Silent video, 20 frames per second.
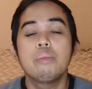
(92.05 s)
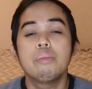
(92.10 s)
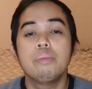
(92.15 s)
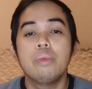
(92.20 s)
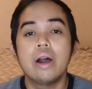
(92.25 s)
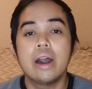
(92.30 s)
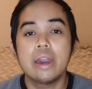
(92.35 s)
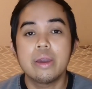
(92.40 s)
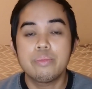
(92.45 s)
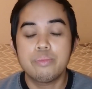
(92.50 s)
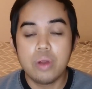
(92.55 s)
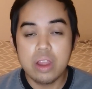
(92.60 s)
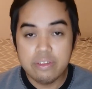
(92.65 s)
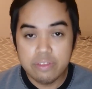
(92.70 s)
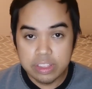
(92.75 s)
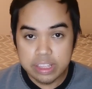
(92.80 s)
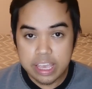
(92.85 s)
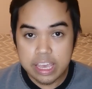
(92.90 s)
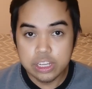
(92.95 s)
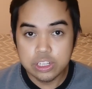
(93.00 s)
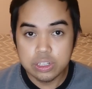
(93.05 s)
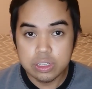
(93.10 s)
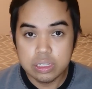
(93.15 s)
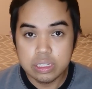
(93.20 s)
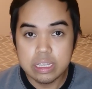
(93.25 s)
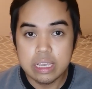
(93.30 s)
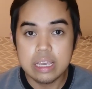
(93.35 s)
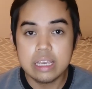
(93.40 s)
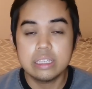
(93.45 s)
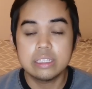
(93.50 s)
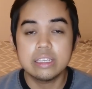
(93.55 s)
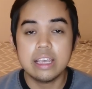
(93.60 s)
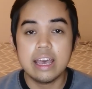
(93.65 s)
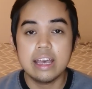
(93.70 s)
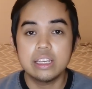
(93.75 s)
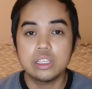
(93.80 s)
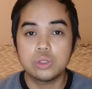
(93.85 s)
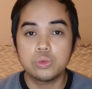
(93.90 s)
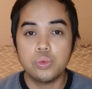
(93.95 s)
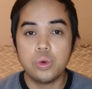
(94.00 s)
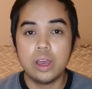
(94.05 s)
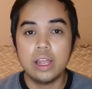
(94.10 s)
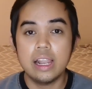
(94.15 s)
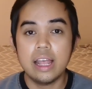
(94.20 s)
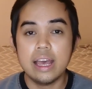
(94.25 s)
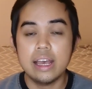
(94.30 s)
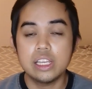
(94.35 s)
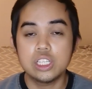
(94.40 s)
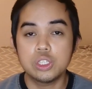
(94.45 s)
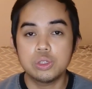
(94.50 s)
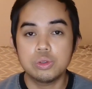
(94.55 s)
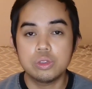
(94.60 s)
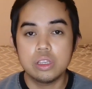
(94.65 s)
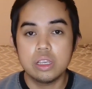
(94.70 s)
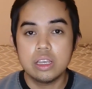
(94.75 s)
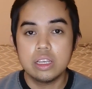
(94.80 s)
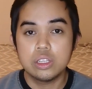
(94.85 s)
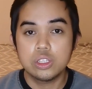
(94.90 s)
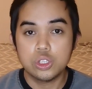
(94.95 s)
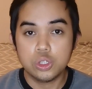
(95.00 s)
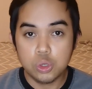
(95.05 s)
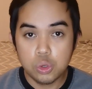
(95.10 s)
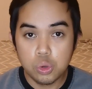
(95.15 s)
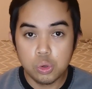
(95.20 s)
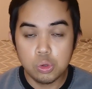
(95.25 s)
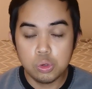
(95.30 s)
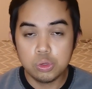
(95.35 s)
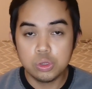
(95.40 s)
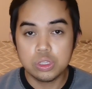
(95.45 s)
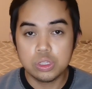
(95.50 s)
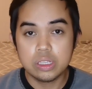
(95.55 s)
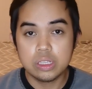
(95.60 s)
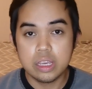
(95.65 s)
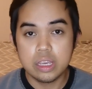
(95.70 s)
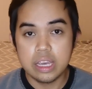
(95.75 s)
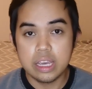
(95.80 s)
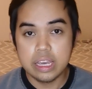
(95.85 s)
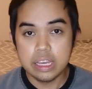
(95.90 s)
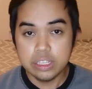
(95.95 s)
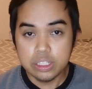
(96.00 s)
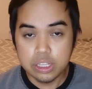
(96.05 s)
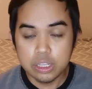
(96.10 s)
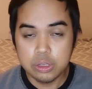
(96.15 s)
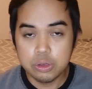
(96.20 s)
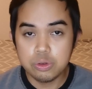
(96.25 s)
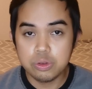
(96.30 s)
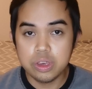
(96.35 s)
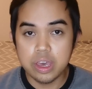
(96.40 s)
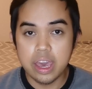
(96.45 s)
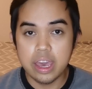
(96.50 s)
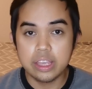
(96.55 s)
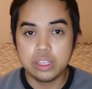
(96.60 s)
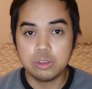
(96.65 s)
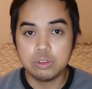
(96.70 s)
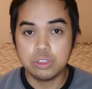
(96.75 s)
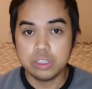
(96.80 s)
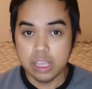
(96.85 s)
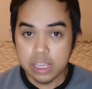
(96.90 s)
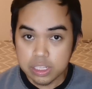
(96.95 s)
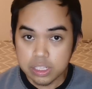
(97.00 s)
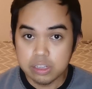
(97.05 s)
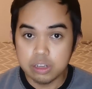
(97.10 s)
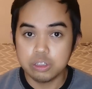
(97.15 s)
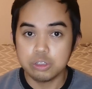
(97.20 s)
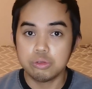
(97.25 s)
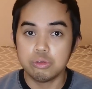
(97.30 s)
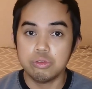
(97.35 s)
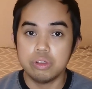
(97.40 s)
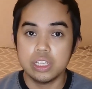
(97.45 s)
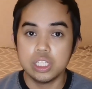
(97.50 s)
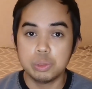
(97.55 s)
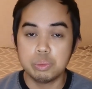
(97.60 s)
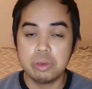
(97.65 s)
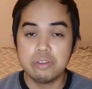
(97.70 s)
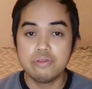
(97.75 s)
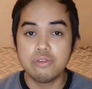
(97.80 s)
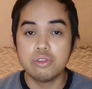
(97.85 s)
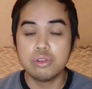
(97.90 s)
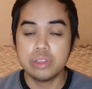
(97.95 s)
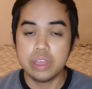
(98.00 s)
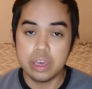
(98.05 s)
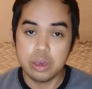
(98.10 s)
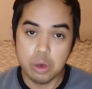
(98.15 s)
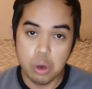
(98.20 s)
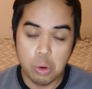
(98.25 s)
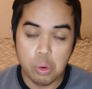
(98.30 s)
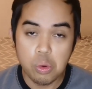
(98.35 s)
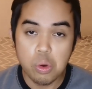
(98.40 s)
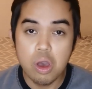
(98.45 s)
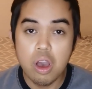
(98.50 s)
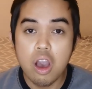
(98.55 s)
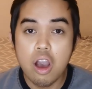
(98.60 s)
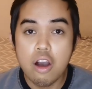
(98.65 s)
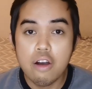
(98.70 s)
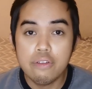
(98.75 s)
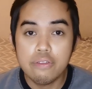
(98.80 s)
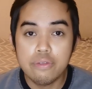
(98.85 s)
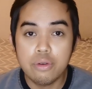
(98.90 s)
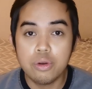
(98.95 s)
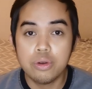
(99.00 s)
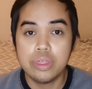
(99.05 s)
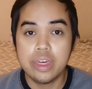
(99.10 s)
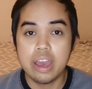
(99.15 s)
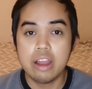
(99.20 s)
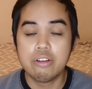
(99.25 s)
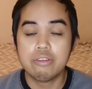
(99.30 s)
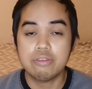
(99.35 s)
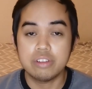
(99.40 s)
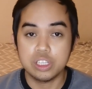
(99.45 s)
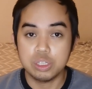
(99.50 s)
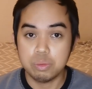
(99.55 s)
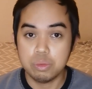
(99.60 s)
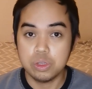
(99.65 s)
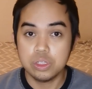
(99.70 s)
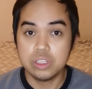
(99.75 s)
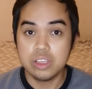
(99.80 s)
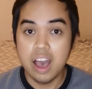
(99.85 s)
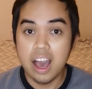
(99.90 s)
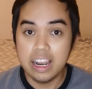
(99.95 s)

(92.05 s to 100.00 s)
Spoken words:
by private agencies as well as schools in the UK to test their students before they go for their Christmas